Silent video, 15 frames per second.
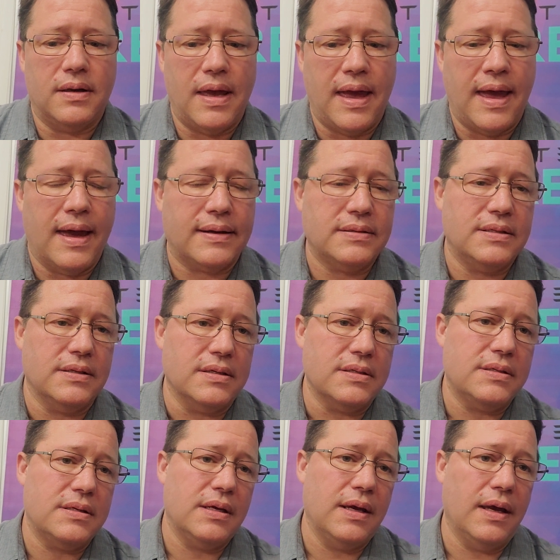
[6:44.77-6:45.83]

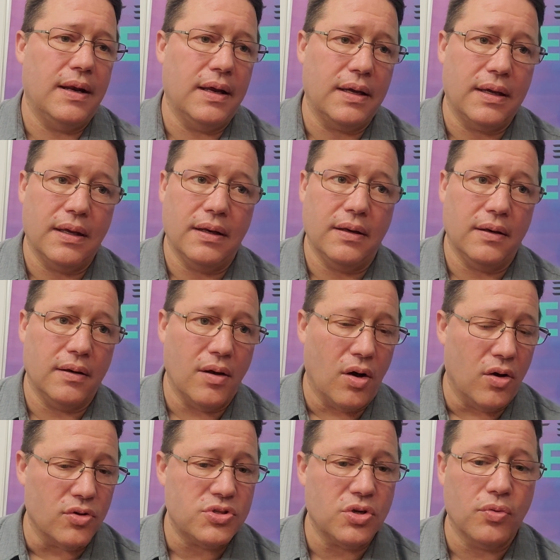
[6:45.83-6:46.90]
axis, and it can
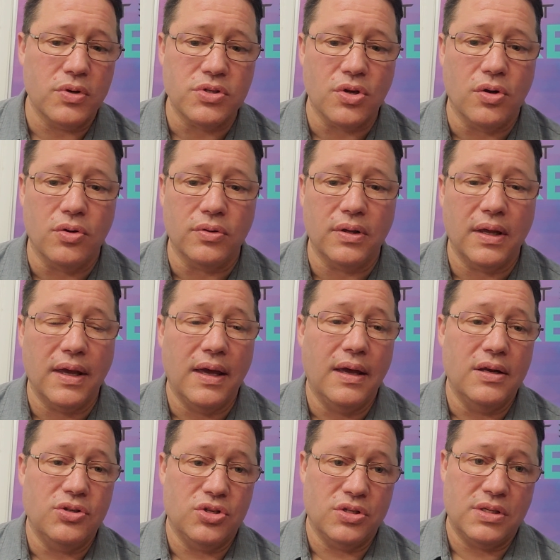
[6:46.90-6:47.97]
also result
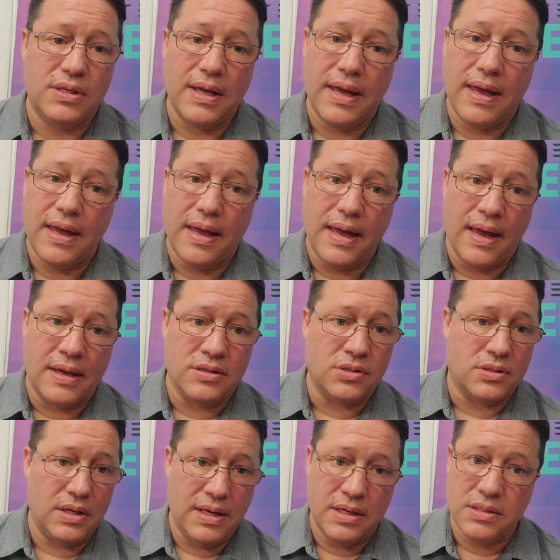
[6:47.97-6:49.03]
just
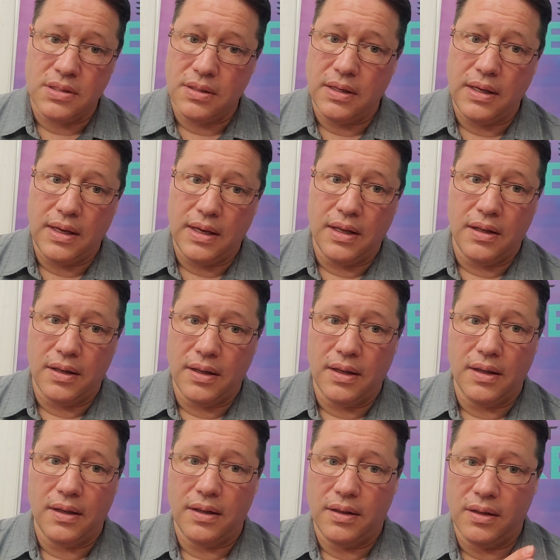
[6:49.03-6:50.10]
as easily in
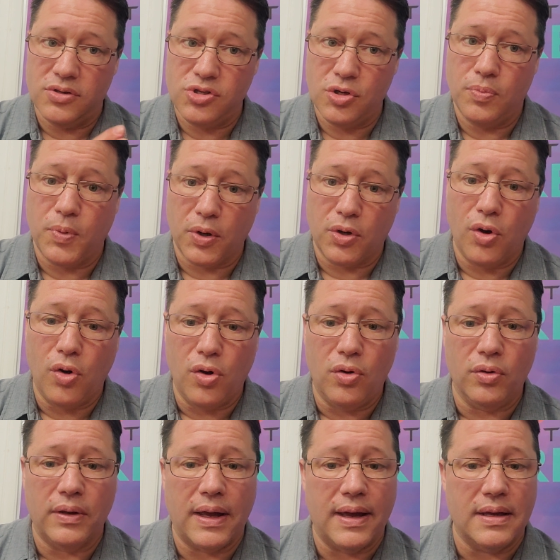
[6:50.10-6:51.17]
the super
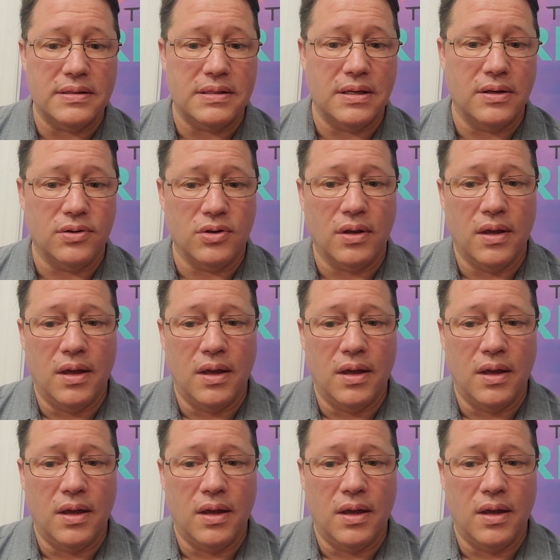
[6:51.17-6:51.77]
cold as in